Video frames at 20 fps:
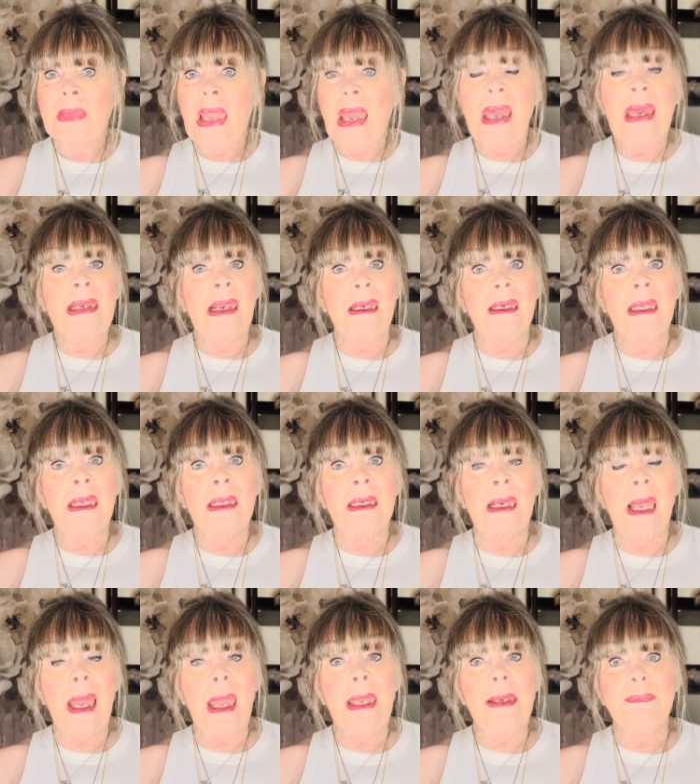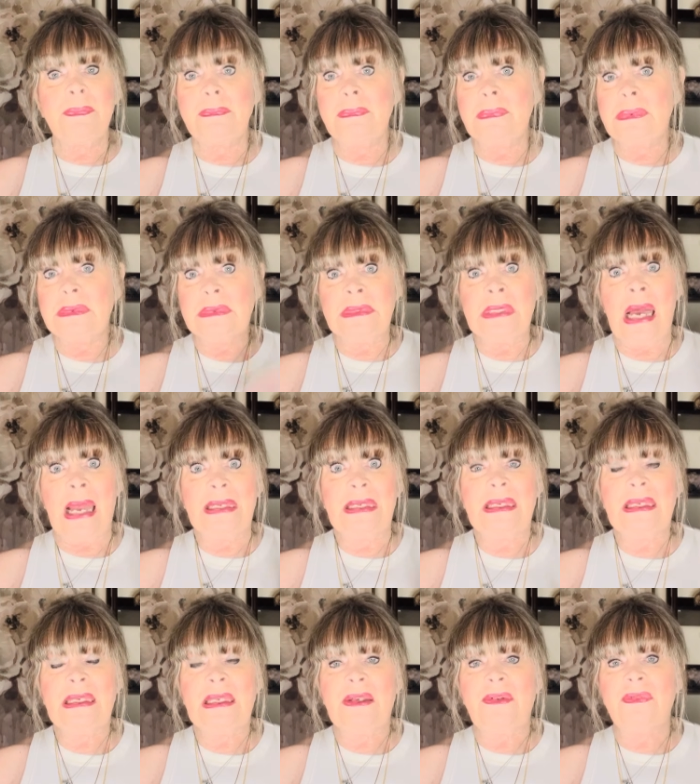And, and I
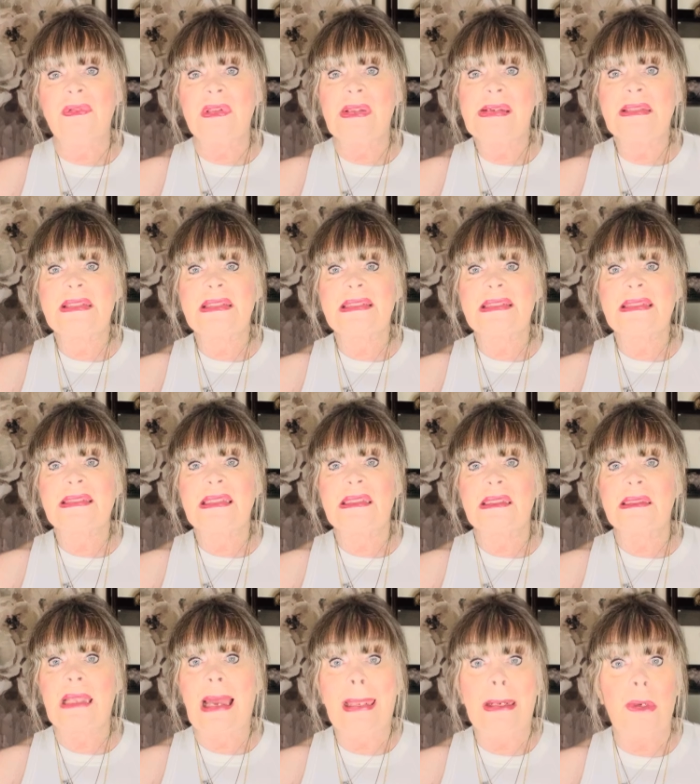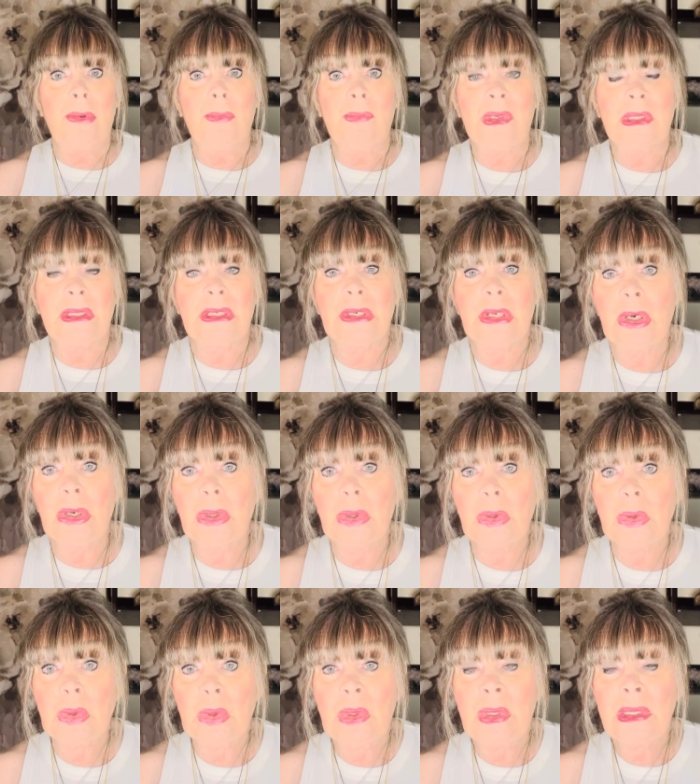naively just said, I don't really
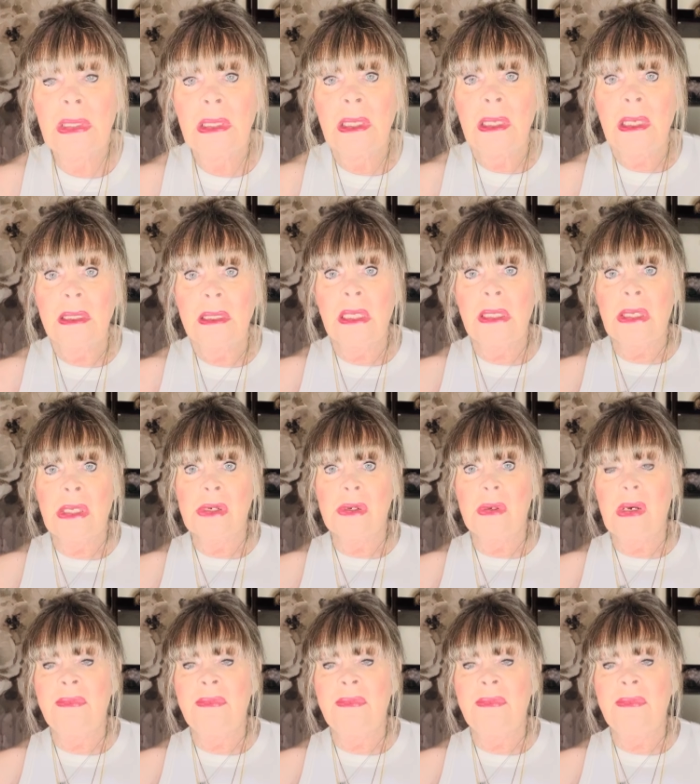know you know.